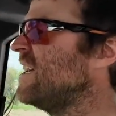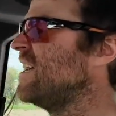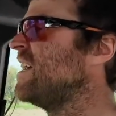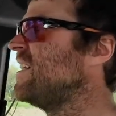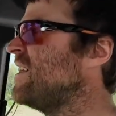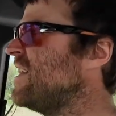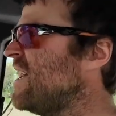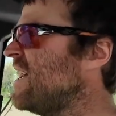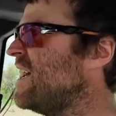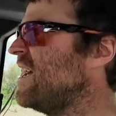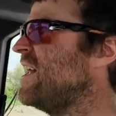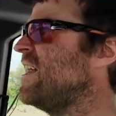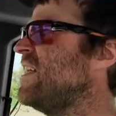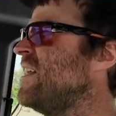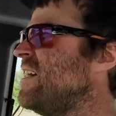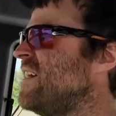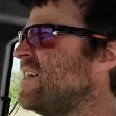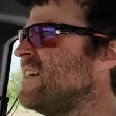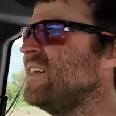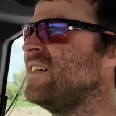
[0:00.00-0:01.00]
and then
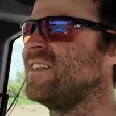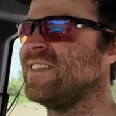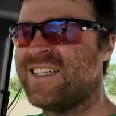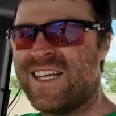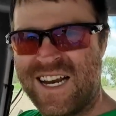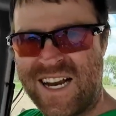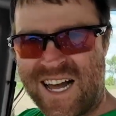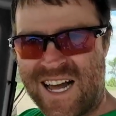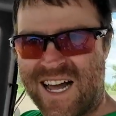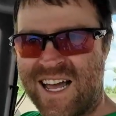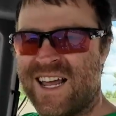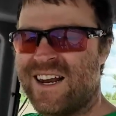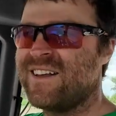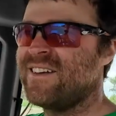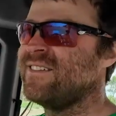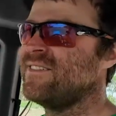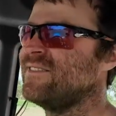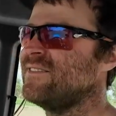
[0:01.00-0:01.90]
T9.